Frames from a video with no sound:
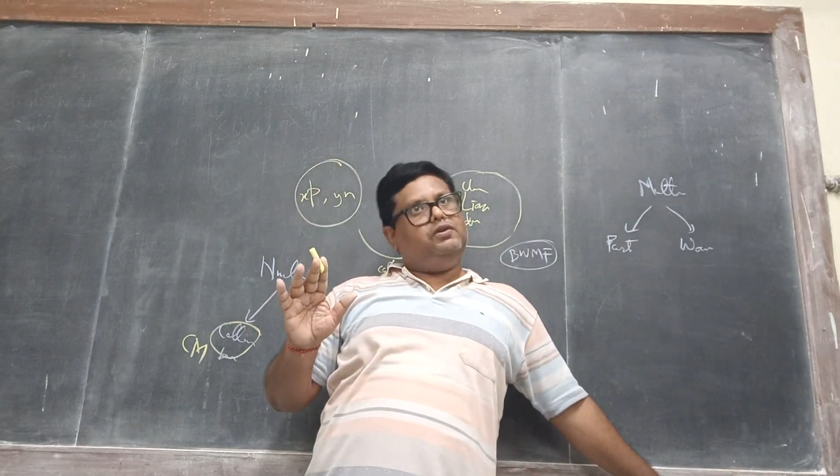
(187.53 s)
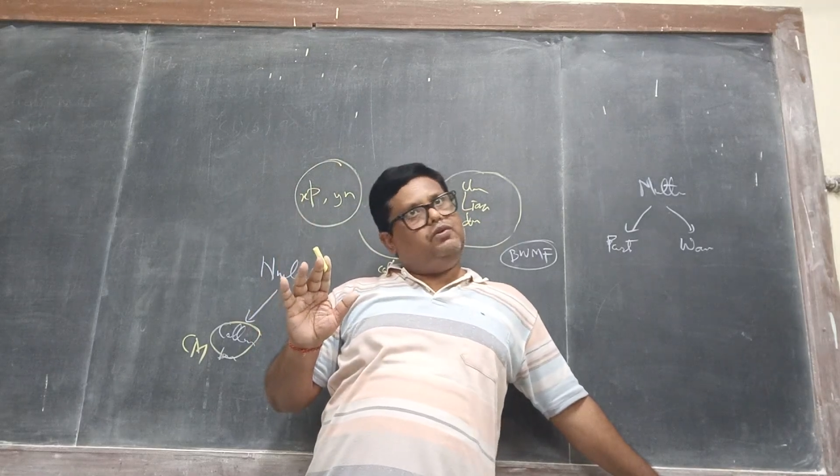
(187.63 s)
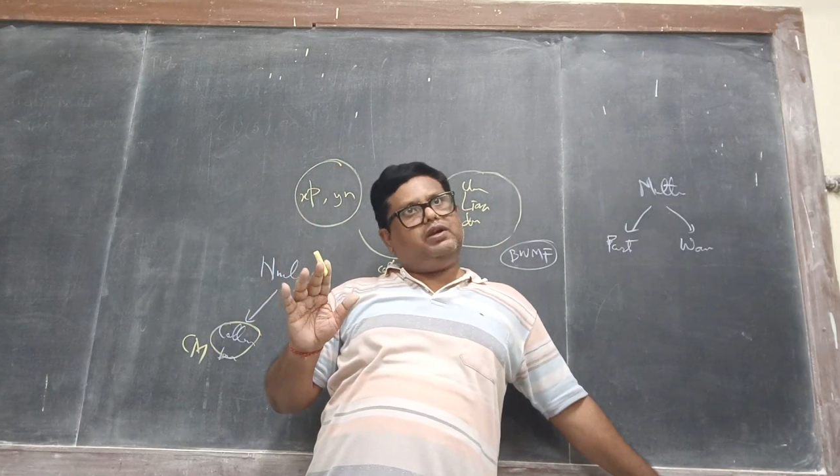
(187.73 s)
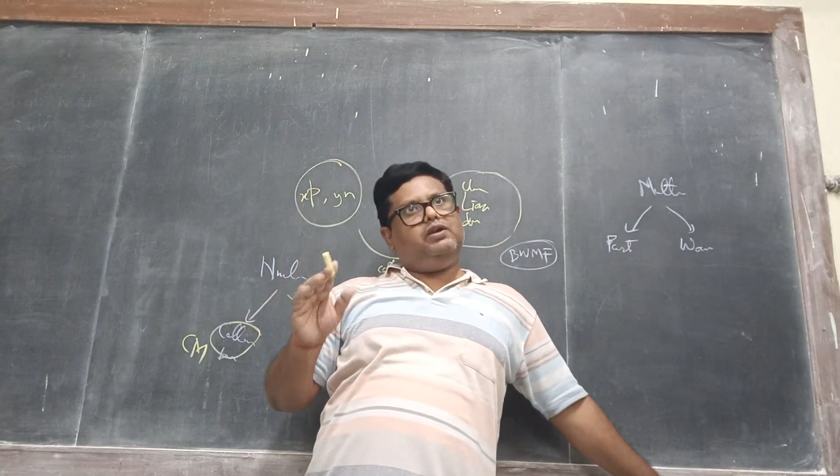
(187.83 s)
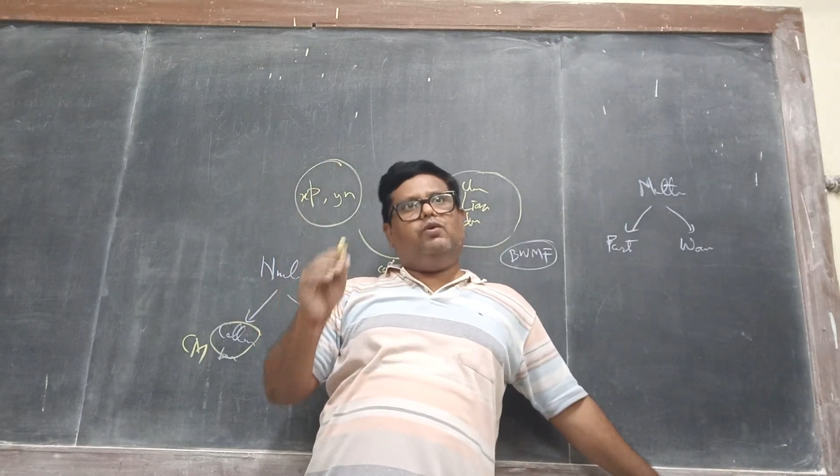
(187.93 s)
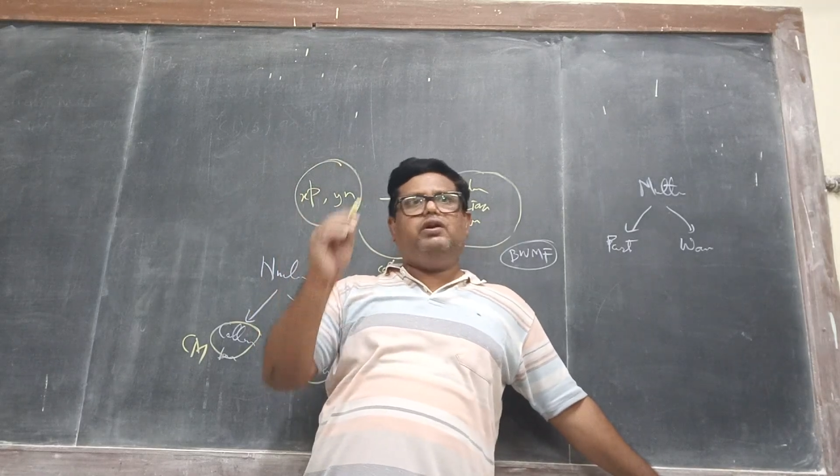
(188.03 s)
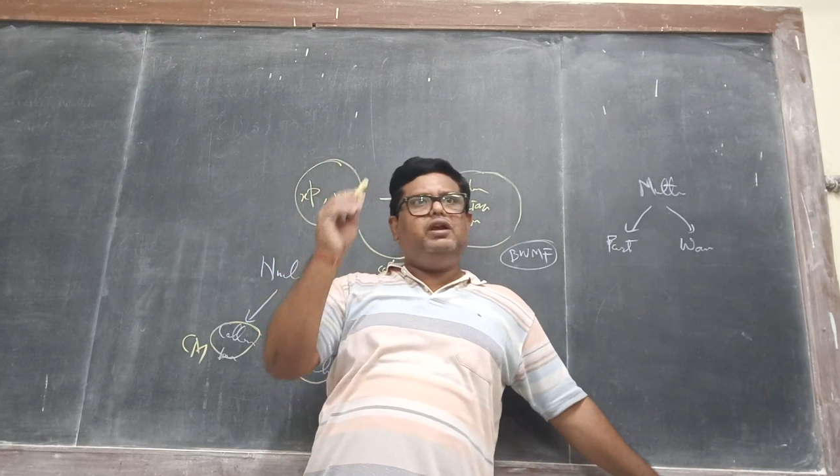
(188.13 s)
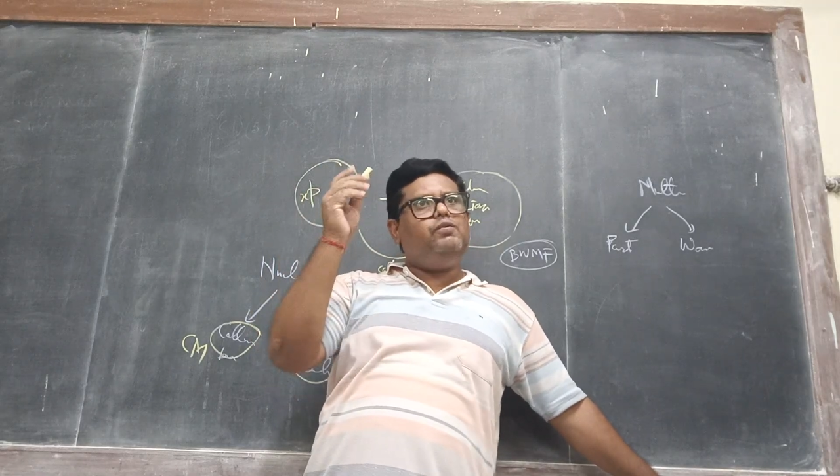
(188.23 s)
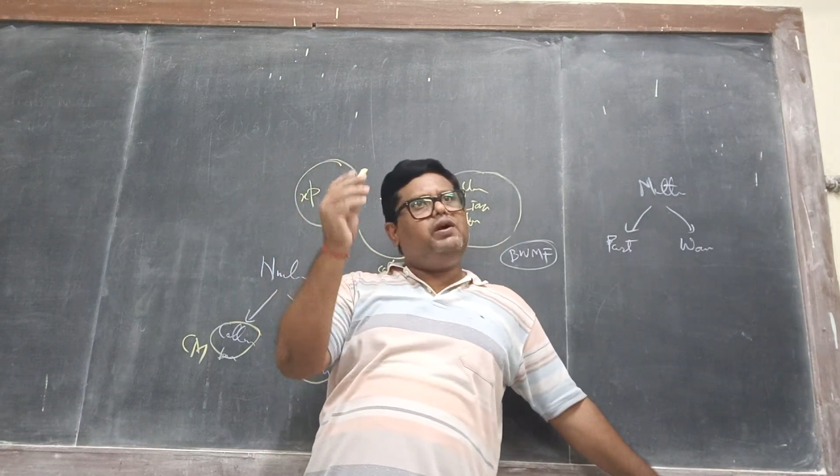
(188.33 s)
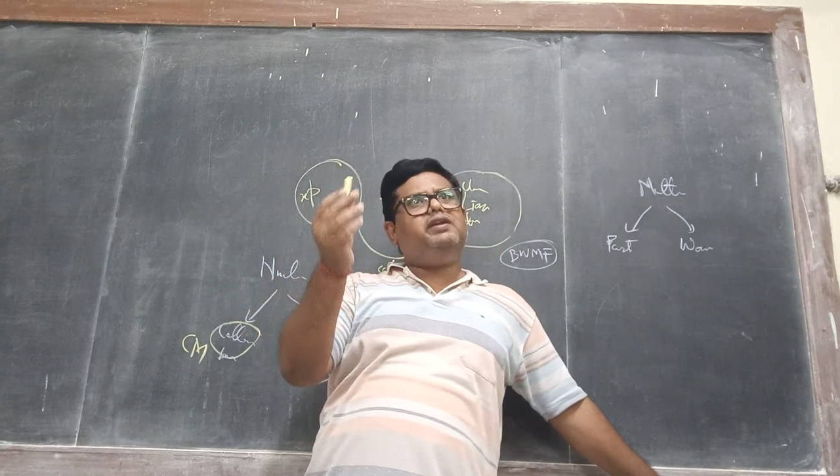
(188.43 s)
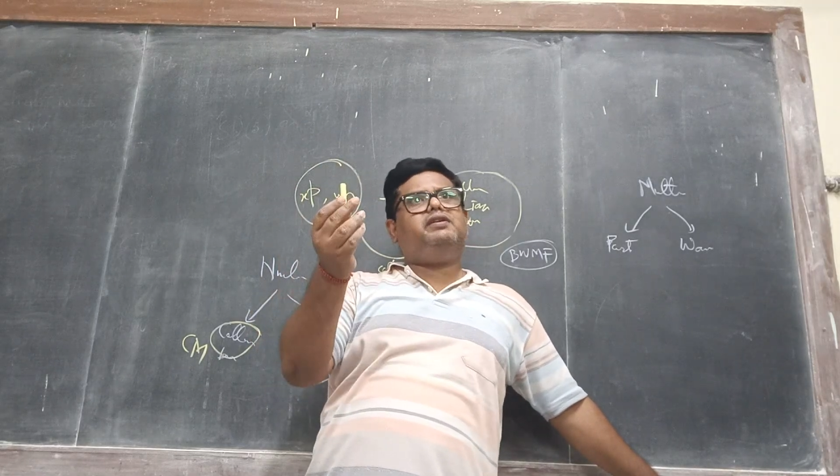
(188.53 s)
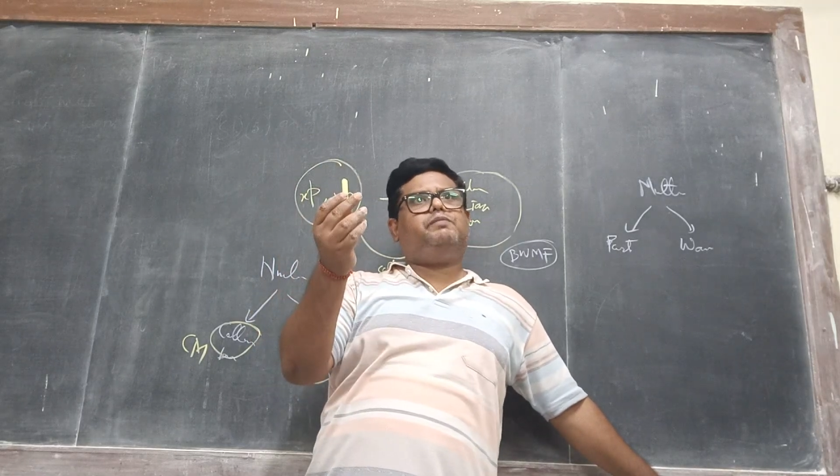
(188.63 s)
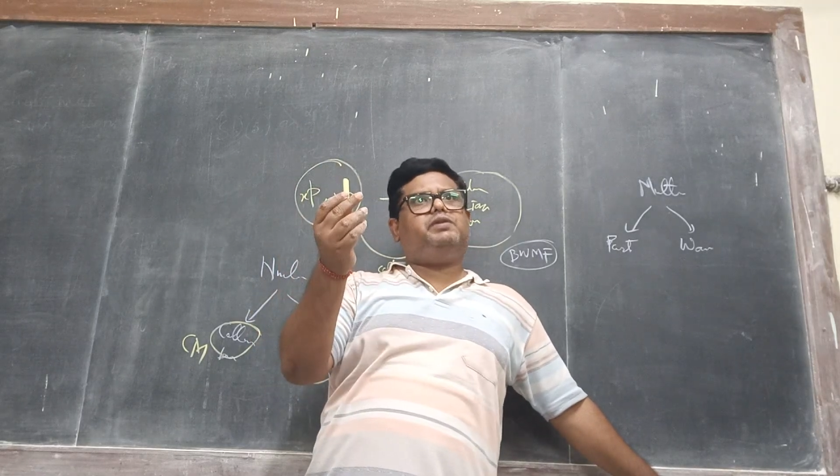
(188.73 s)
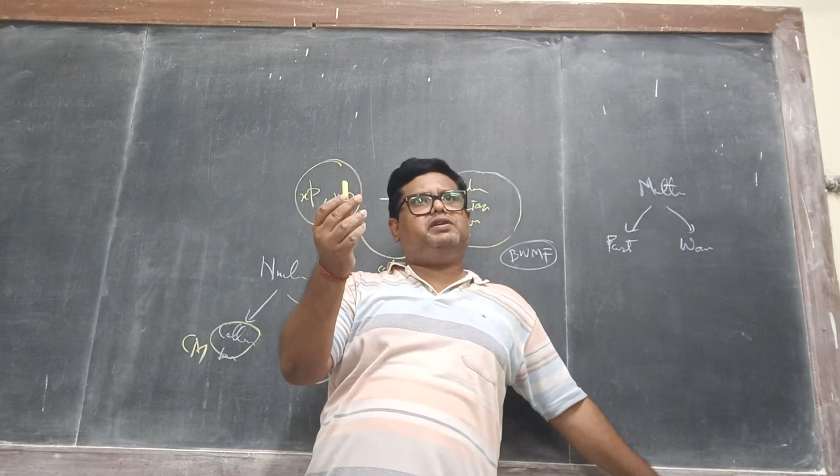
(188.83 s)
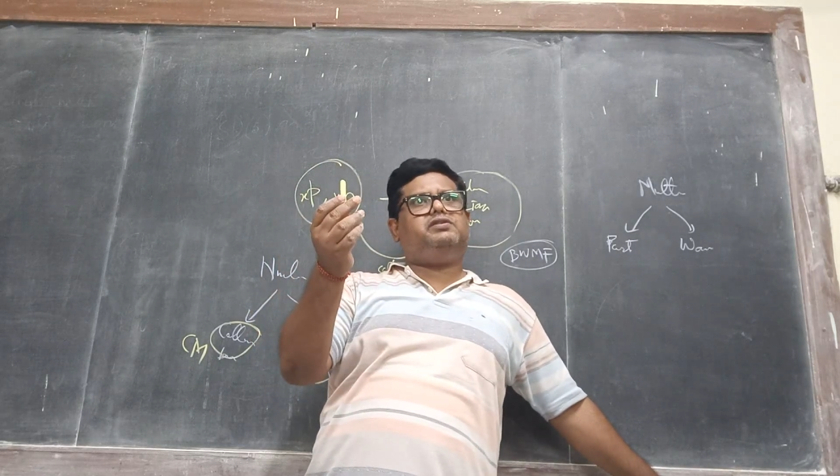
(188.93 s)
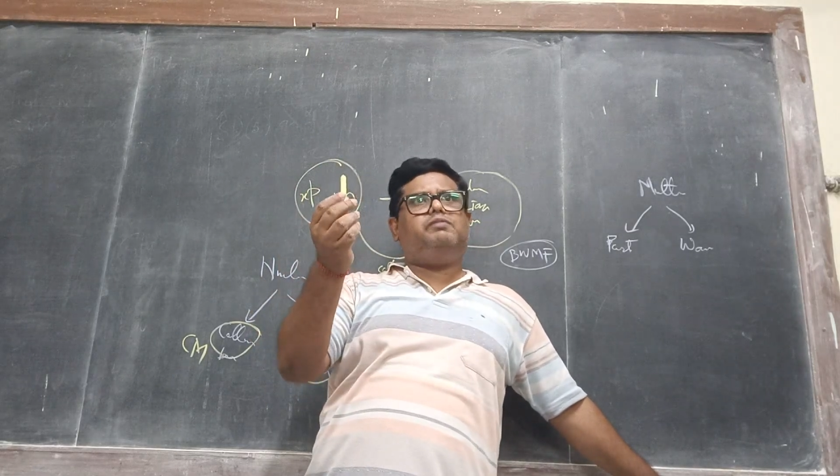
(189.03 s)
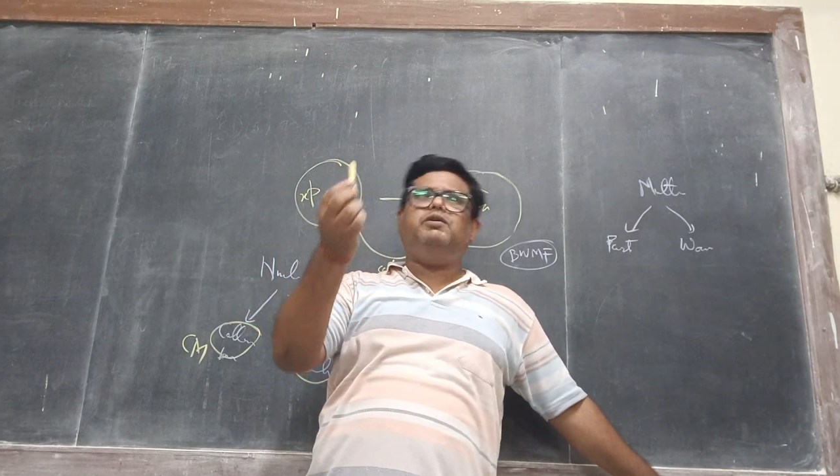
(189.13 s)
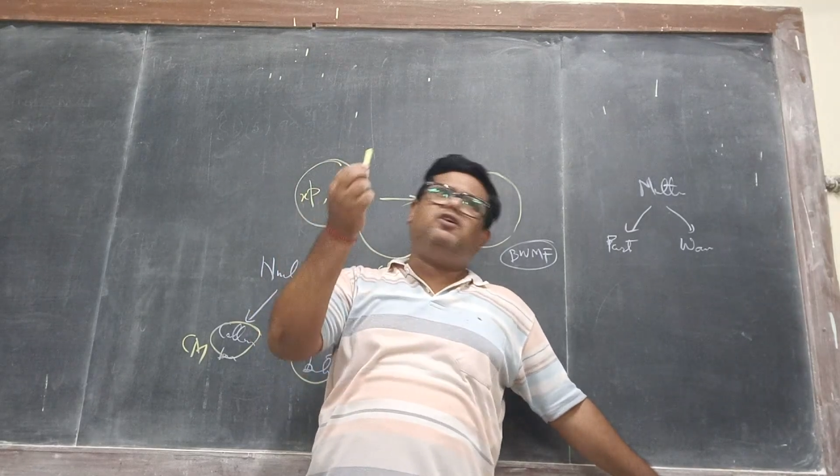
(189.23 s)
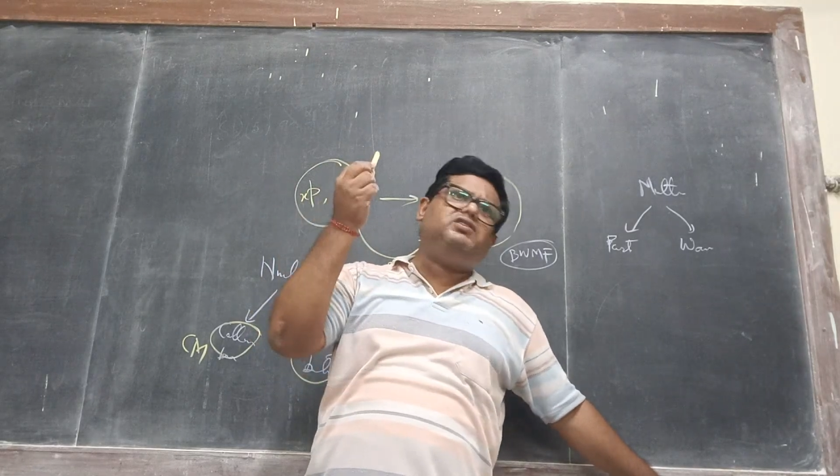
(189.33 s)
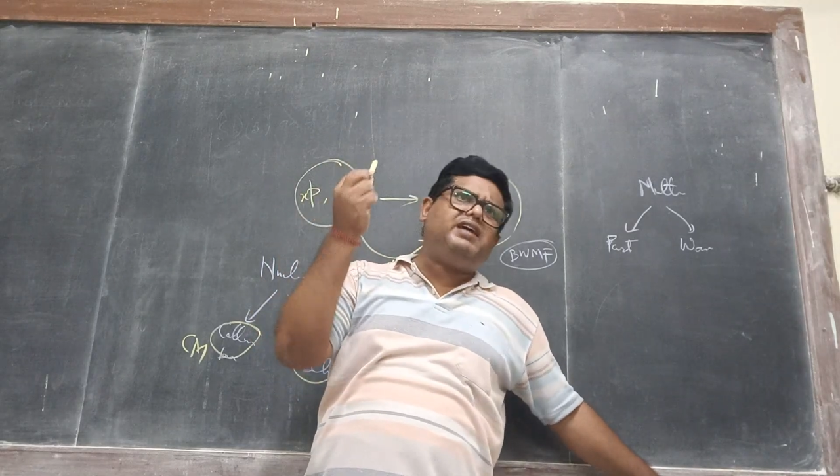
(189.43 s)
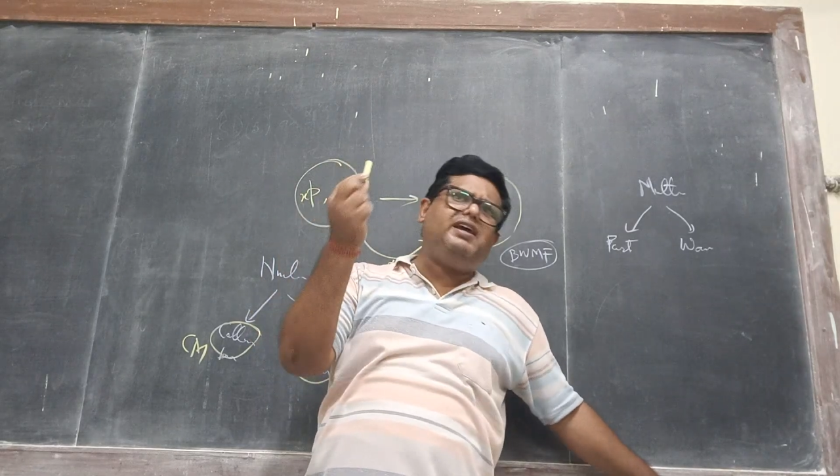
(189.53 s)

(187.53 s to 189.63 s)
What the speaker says: Okay, only one interpretation, because